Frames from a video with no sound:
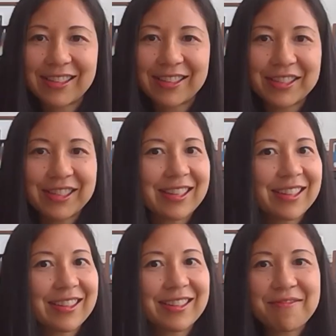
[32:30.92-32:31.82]
Just
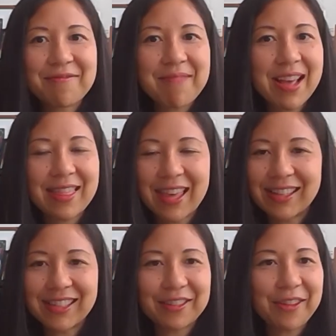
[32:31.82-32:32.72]
my
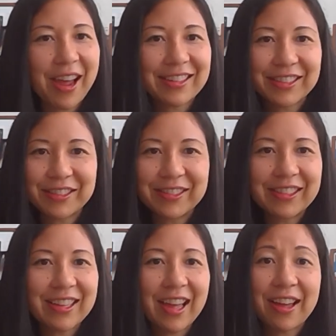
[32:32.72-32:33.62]
thanks and
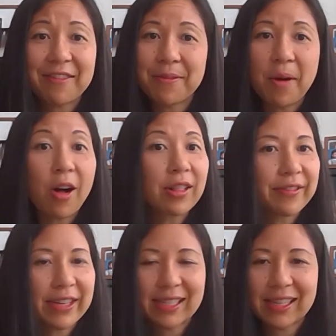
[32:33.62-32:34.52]
gratitude from all
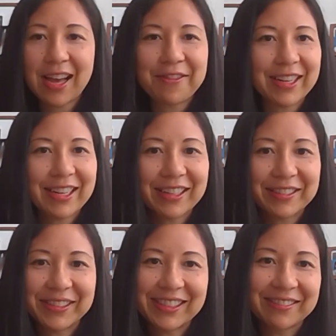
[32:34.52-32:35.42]
of us at Covenant
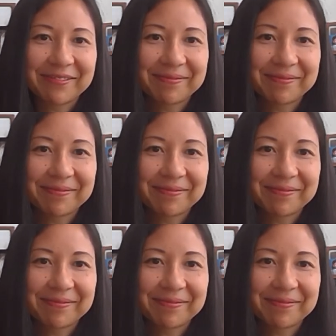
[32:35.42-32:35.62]
House.